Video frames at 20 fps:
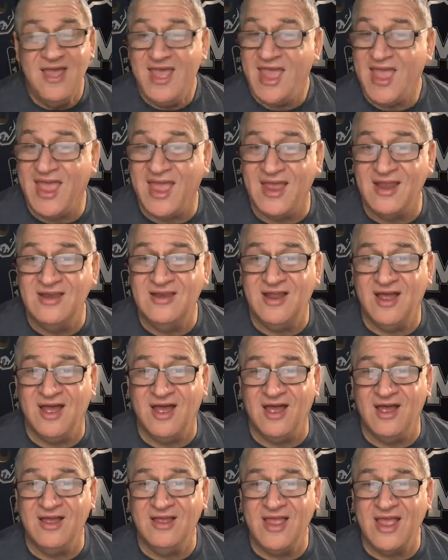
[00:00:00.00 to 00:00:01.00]

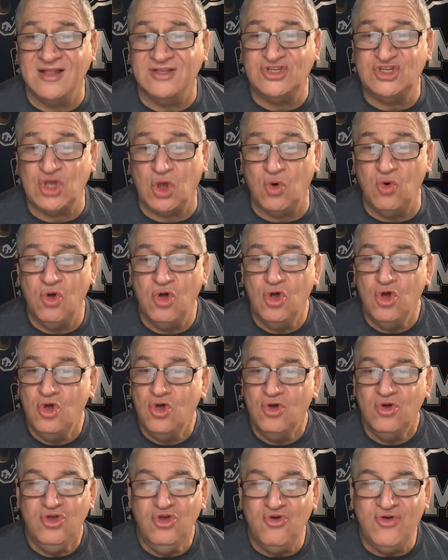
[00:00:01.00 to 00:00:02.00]
And so
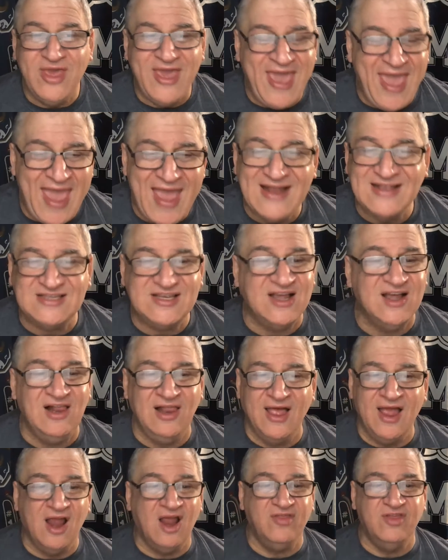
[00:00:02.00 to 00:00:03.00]
you can't
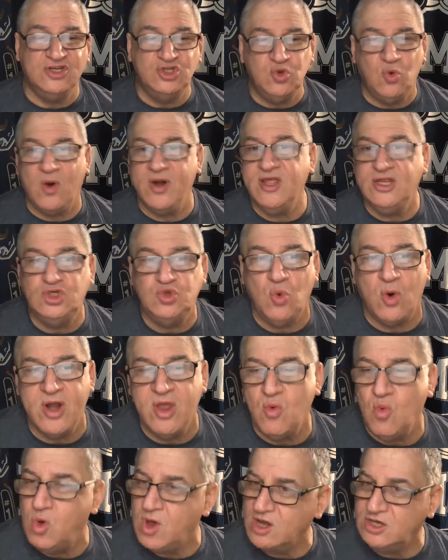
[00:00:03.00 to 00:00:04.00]
declare the
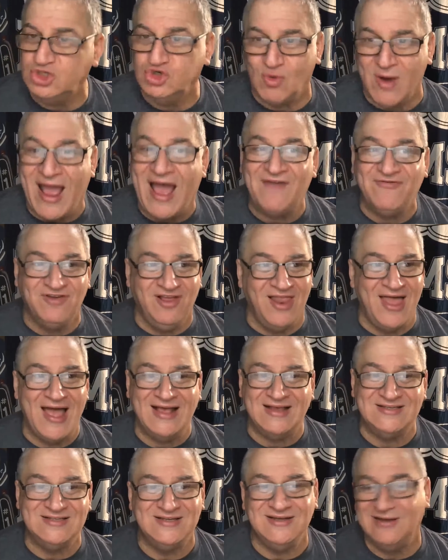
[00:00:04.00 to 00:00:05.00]
2021 draft
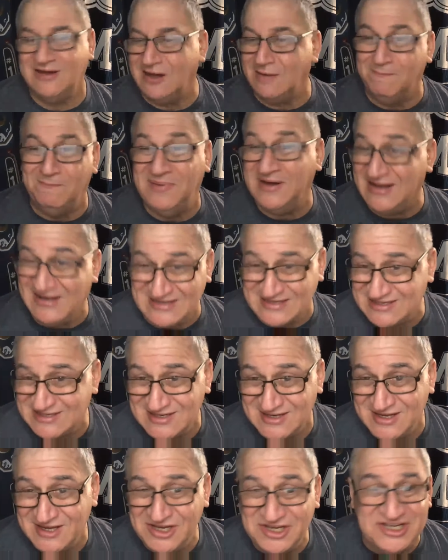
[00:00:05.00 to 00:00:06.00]
class a bust.
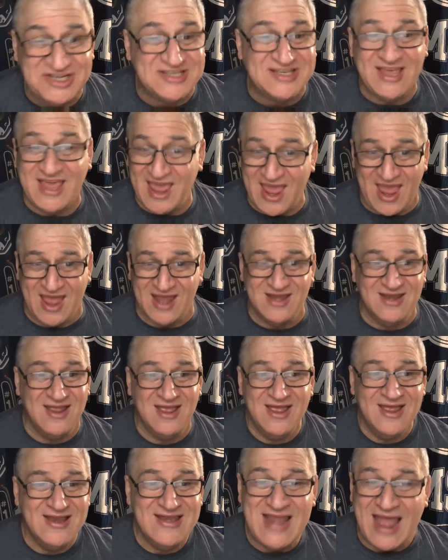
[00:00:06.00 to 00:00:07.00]
You just can't.
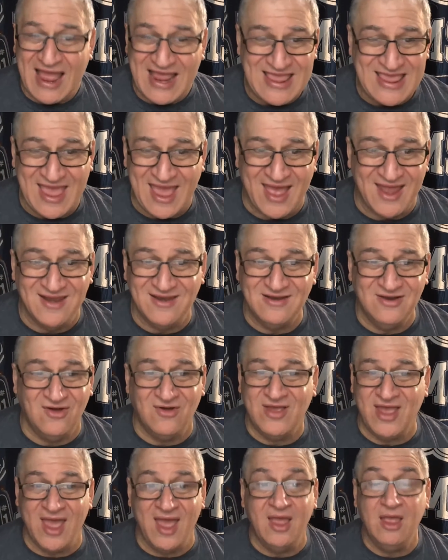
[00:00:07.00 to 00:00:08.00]
Not yet,
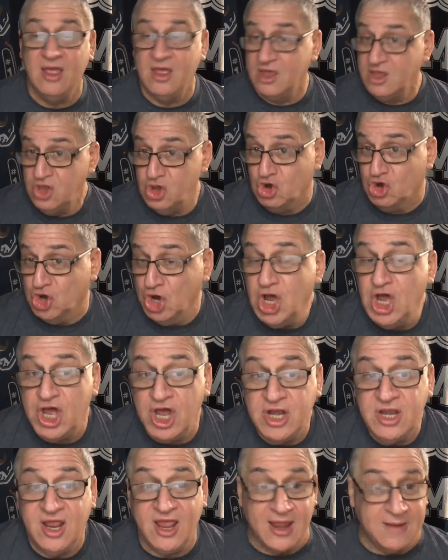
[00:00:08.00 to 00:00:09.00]
okay? You
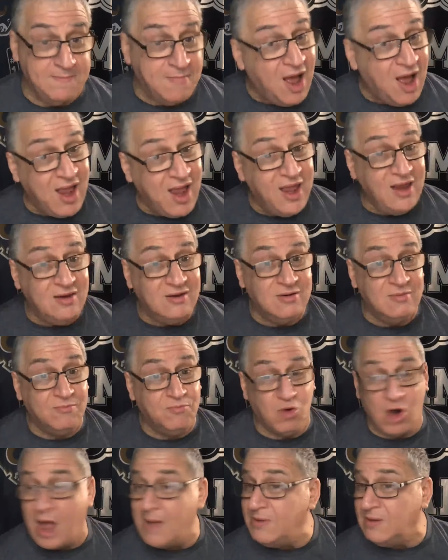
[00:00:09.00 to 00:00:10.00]
could, it might,
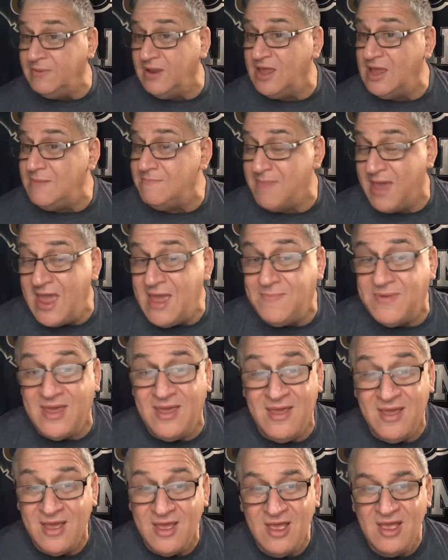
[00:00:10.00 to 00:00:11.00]
probably, maybe,
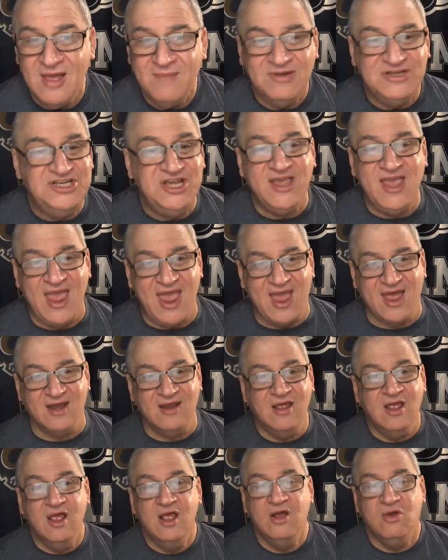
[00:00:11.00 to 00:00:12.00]
but you can't.
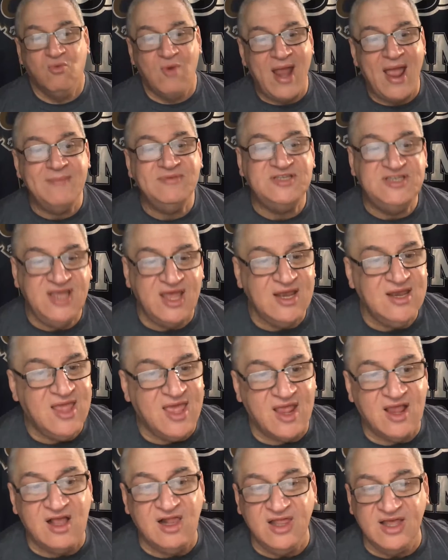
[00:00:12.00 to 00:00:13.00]
Rams did get
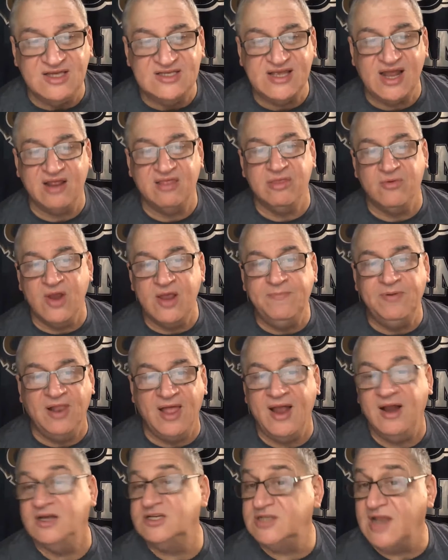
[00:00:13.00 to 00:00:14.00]
clicks out of 3
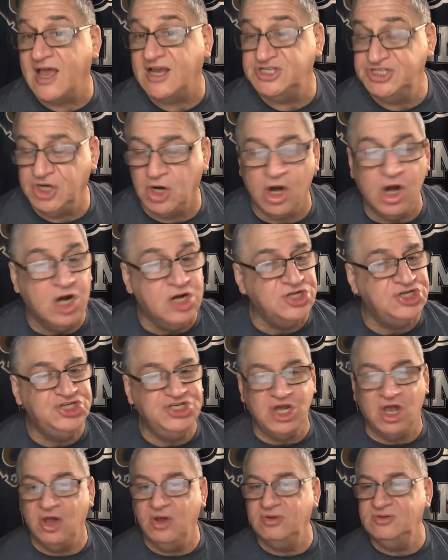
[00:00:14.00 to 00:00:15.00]
players last year. Ernest
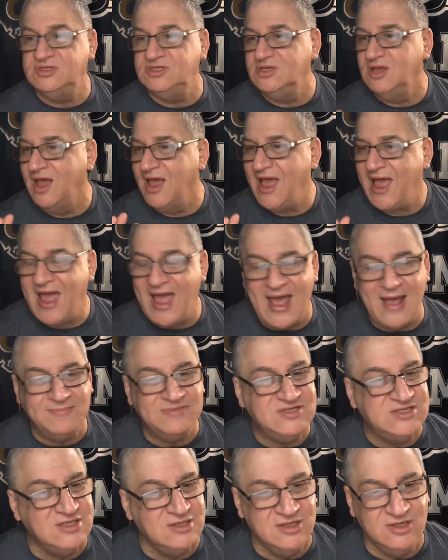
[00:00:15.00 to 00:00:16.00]
Jones,
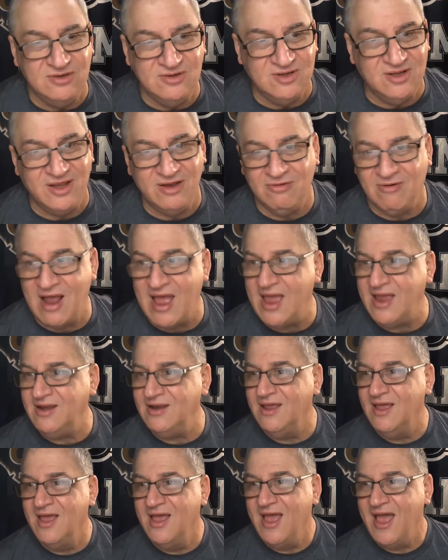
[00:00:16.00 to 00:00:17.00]
absolutely, right?
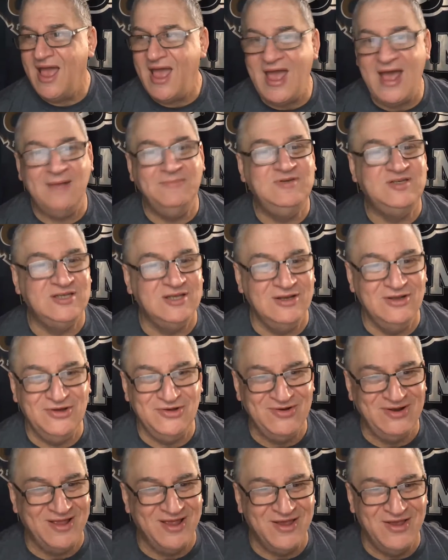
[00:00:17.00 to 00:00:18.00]

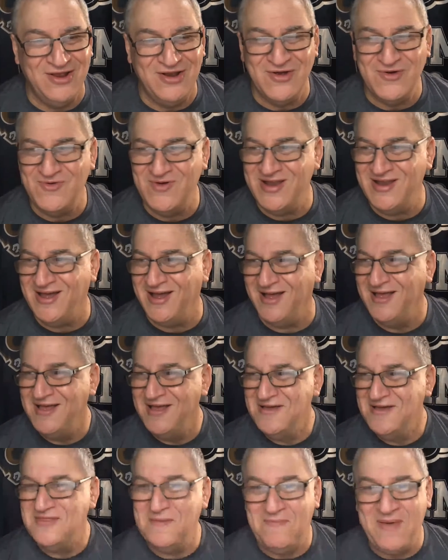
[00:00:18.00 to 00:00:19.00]
Absolutely. When the
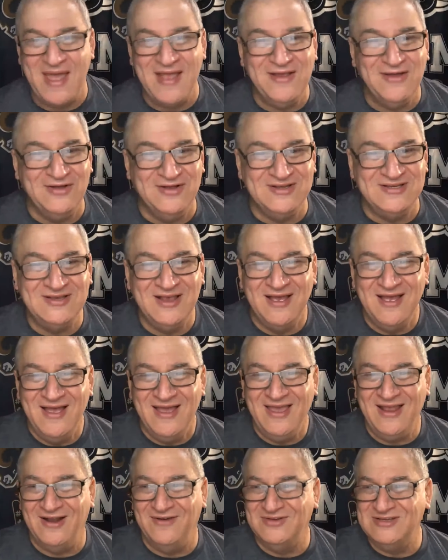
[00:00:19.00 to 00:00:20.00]
Bengals,
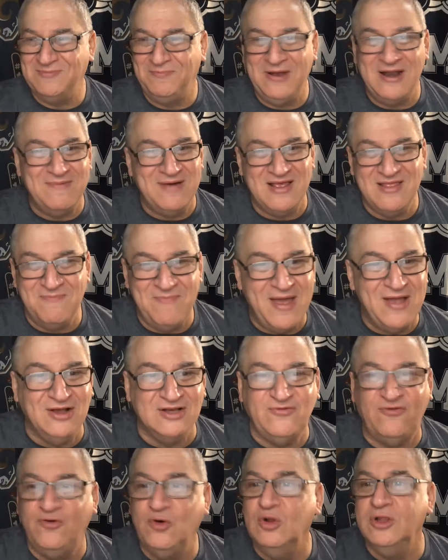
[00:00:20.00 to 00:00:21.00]
was epitomized, the Bengals
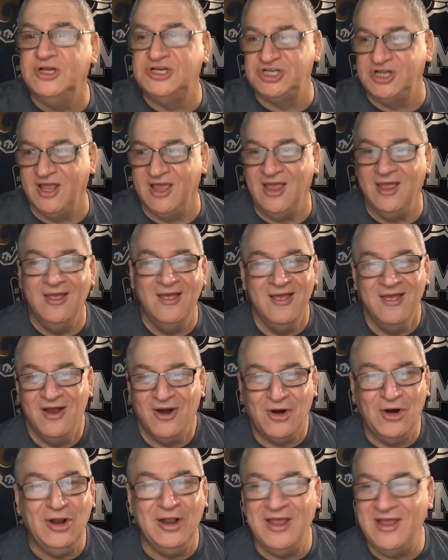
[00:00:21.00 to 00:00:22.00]
foolishly
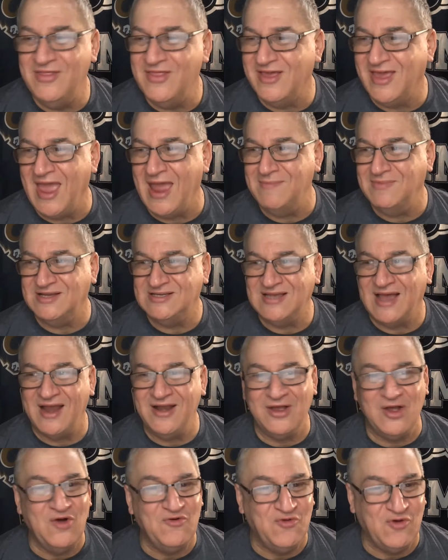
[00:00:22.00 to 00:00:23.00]
early in the game decide to
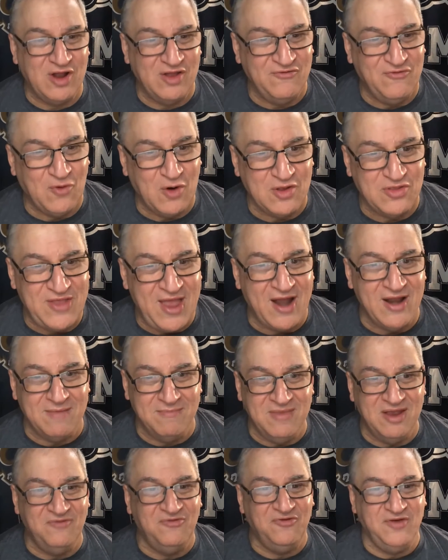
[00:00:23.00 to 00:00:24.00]
go for it on fourth down at
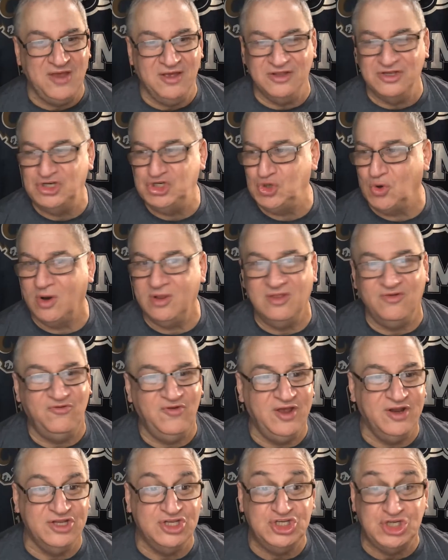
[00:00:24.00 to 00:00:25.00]
midfield and shorten the
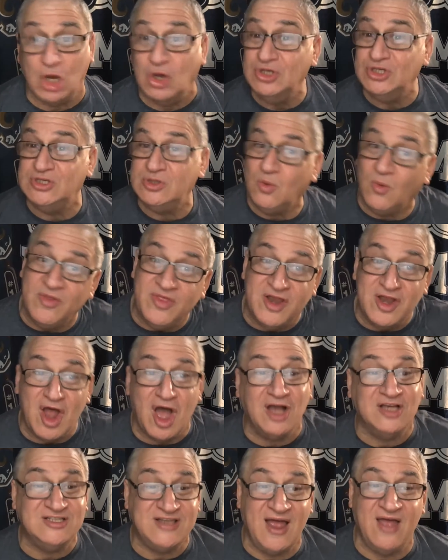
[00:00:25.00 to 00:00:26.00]
field, and Jones is the one that
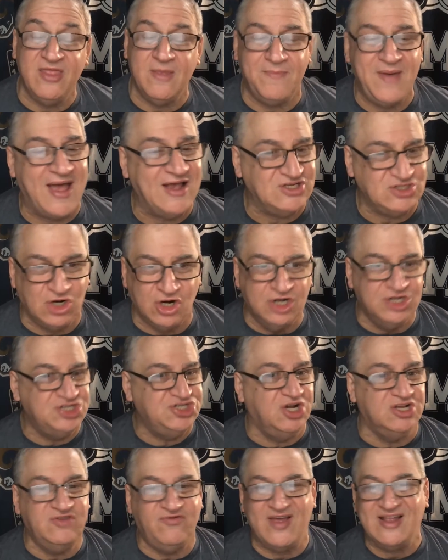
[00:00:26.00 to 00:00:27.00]
knocks down the pass. Ernest
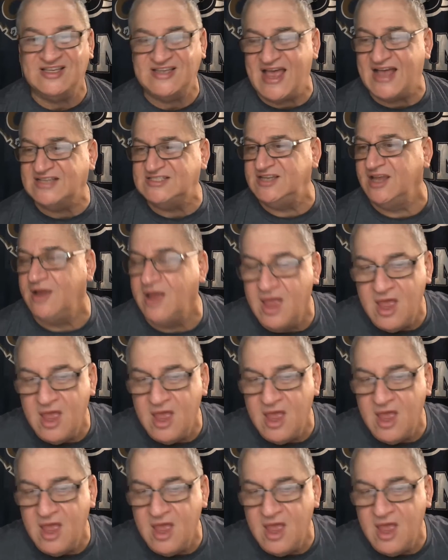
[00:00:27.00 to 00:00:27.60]
Jones, fantastic.